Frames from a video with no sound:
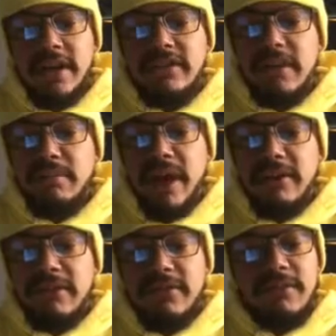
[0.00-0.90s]
as they
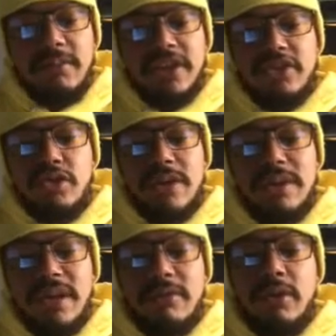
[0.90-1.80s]
benefit from
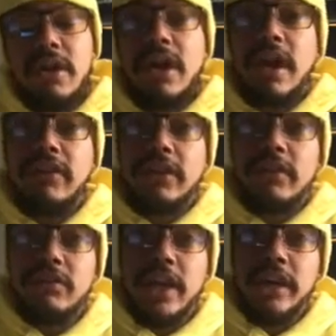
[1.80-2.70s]
extreme evil and the
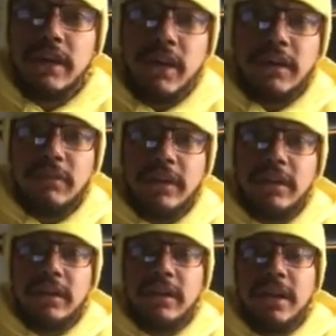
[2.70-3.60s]
eugenic argument.
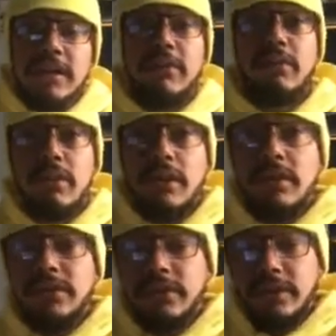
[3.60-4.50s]
In an evil
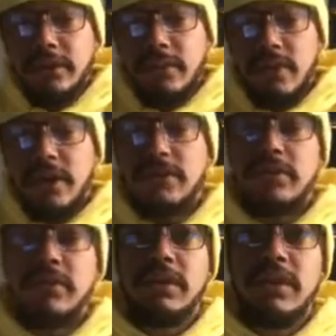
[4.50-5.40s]
world, where
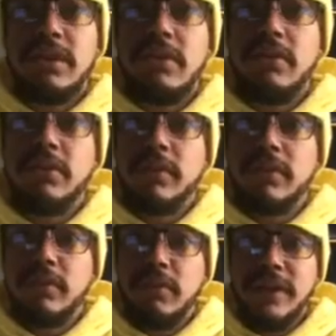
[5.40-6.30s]
certainly the, the,
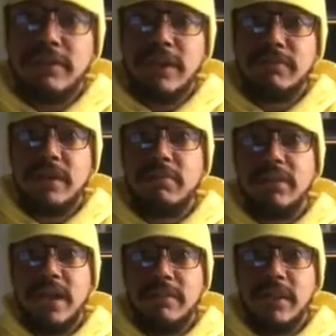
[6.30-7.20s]
the rich must be to
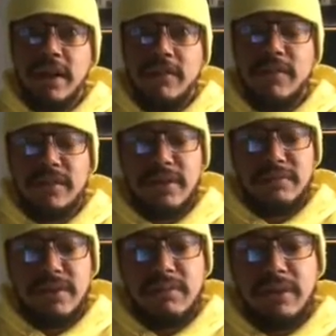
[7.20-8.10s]
blame and the governments
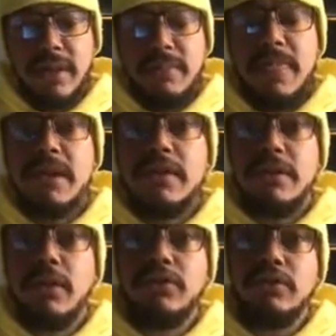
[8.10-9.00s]
must be to blame,
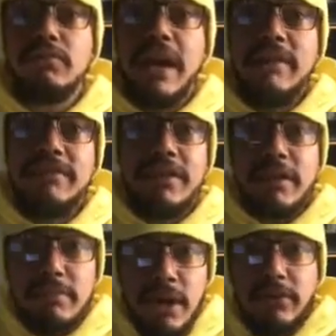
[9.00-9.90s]
those who benefit
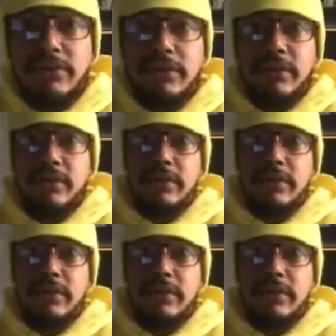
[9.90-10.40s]
the most